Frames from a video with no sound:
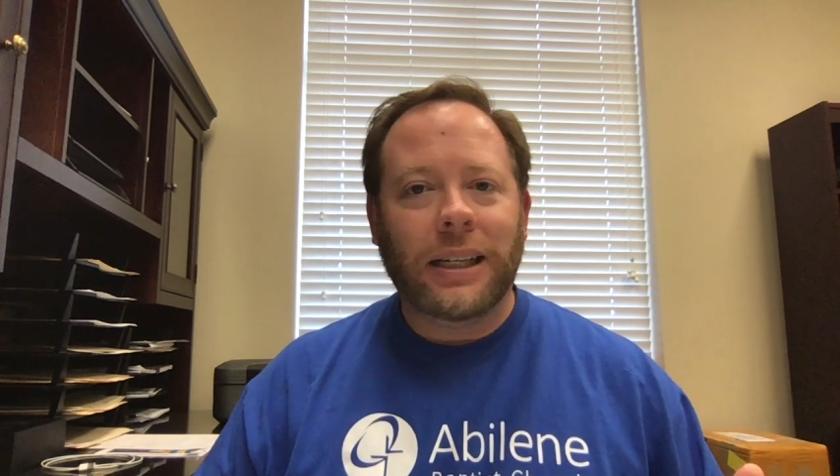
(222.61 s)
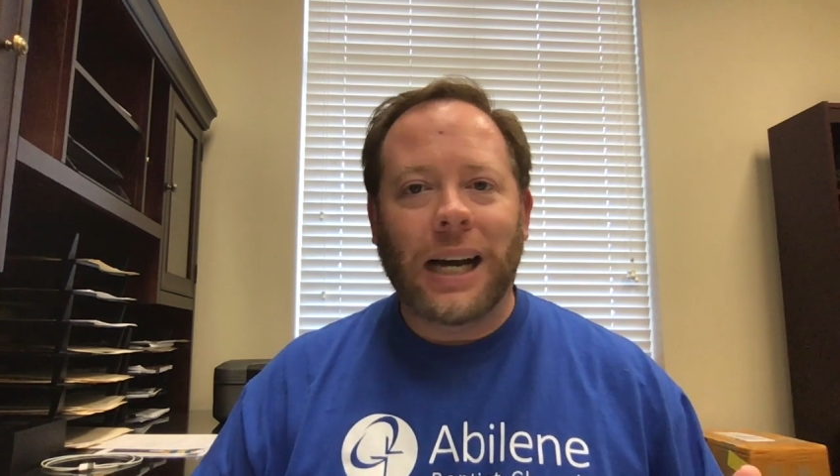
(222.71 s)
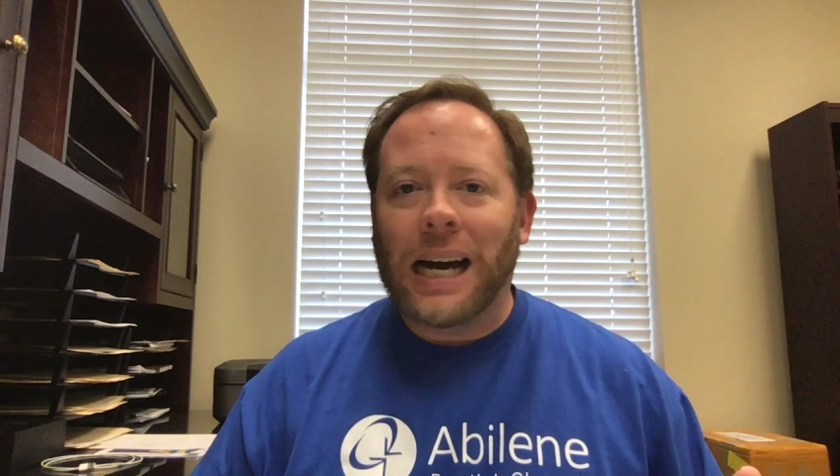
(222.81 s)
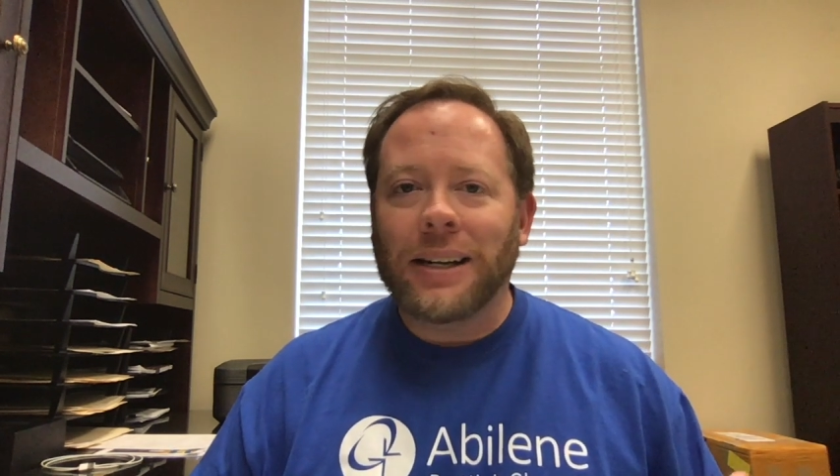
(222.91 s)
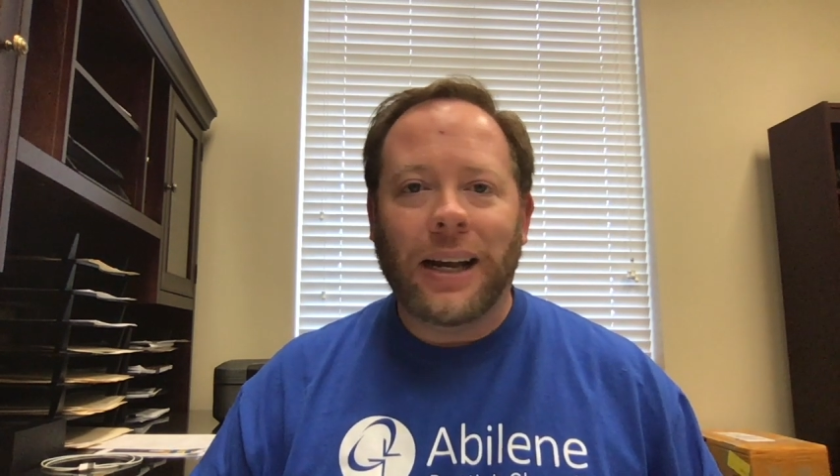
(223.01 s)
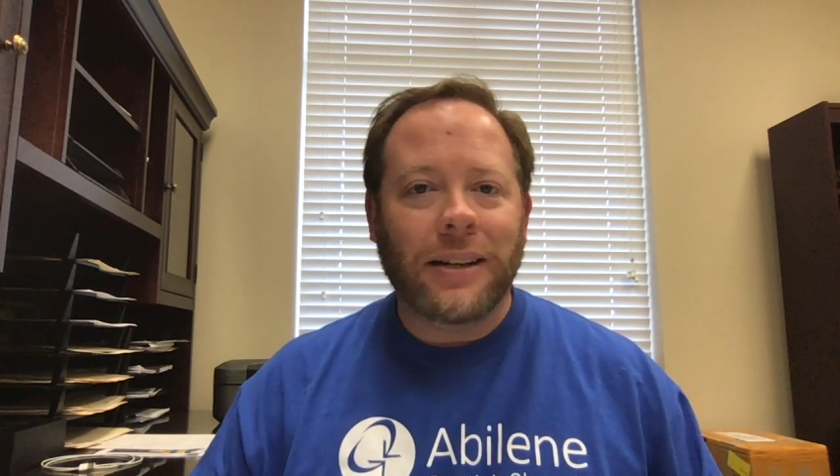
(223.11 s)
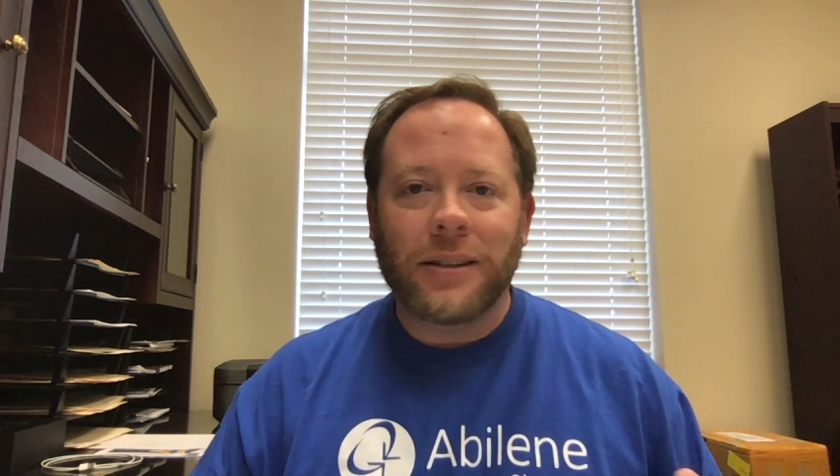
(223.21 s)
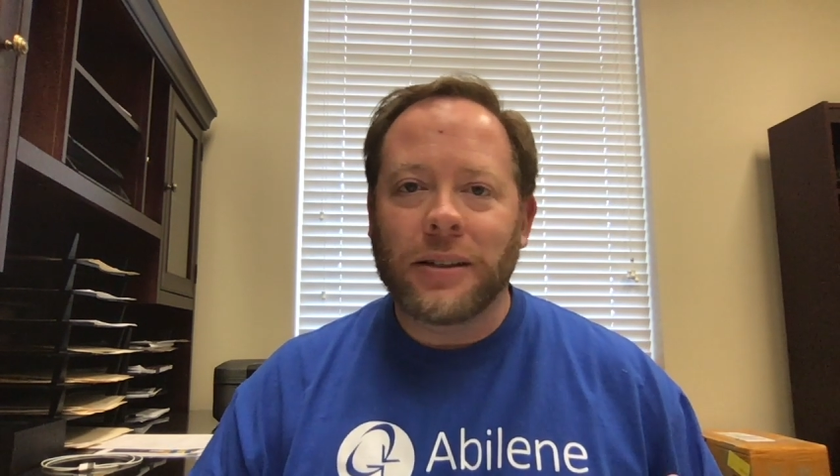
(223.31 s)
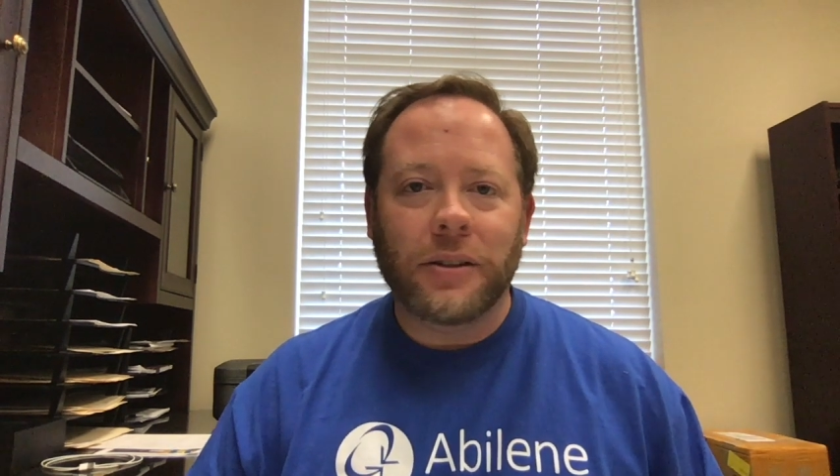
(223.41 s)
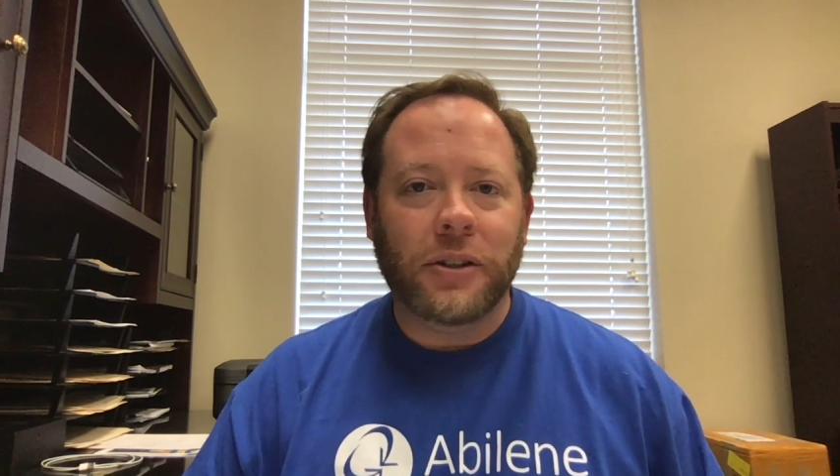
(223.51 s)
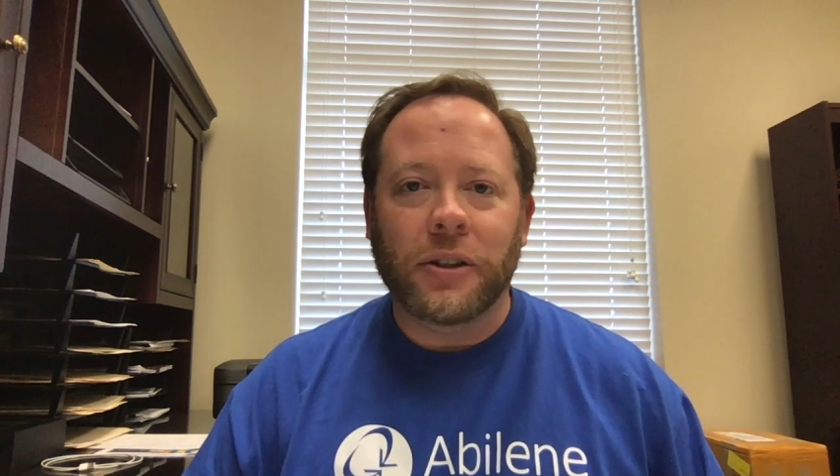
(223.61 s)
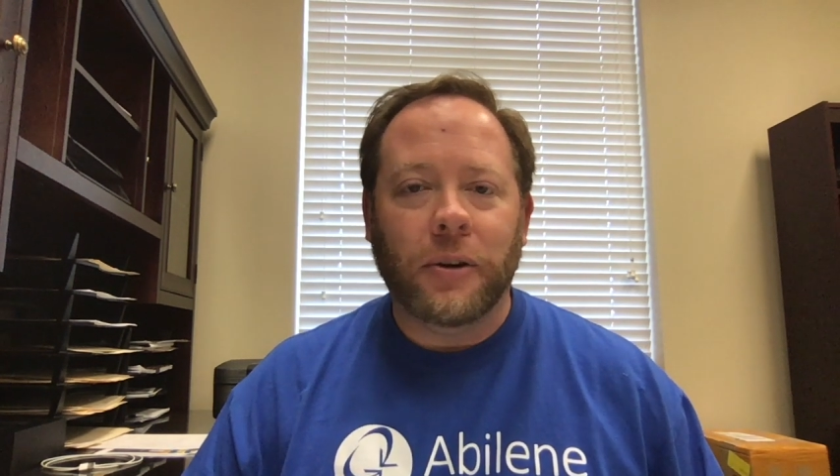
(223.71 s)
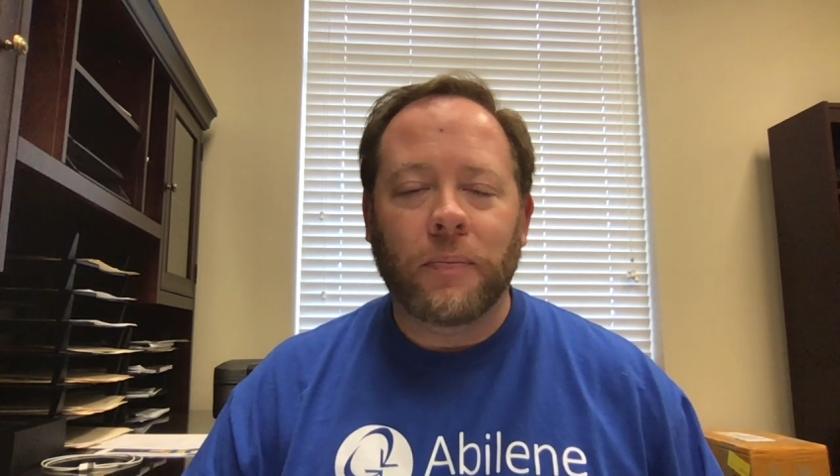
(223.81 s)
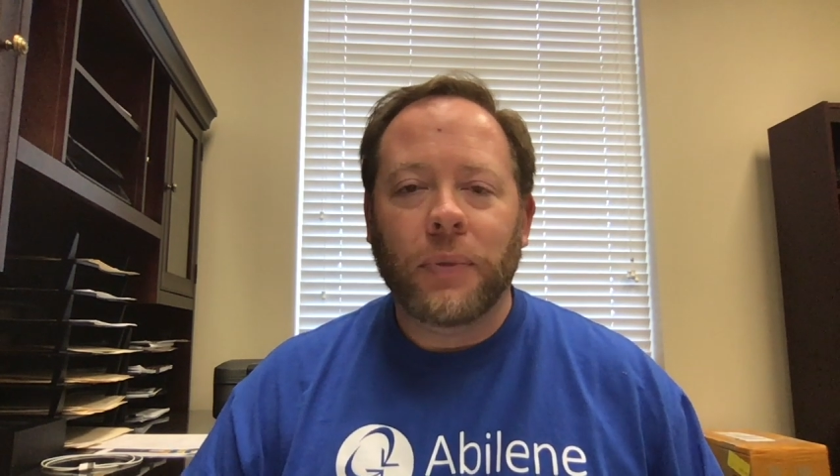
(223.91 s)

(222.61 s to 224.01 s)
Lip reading: God did not intend to do.